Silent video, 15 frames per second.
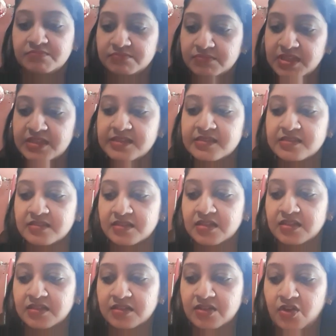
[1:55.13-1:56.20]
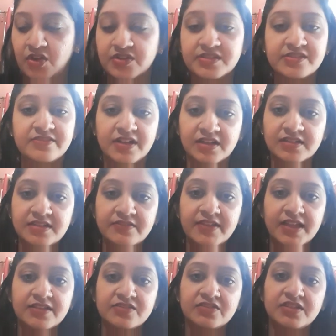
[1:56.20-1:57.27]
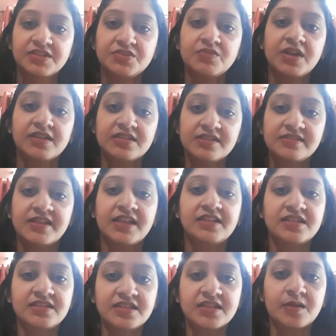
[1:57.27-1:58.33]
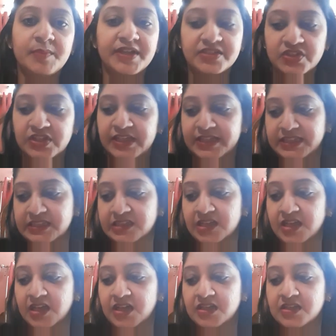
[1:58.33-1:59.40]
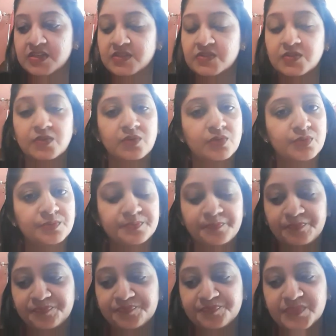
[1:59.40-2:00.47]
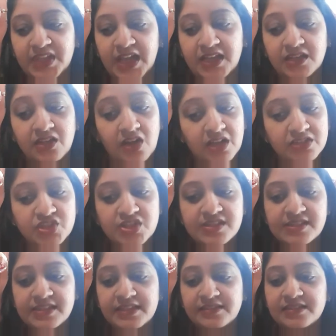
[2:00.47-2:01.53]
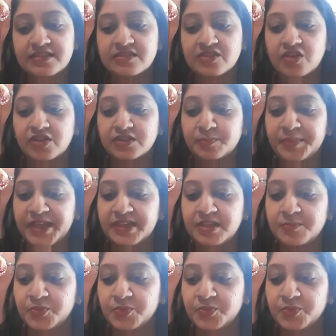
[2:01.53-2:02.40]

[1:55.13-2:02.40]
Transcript: is constructive and so that you understand it in a better light. So, unconsciously, this thought made him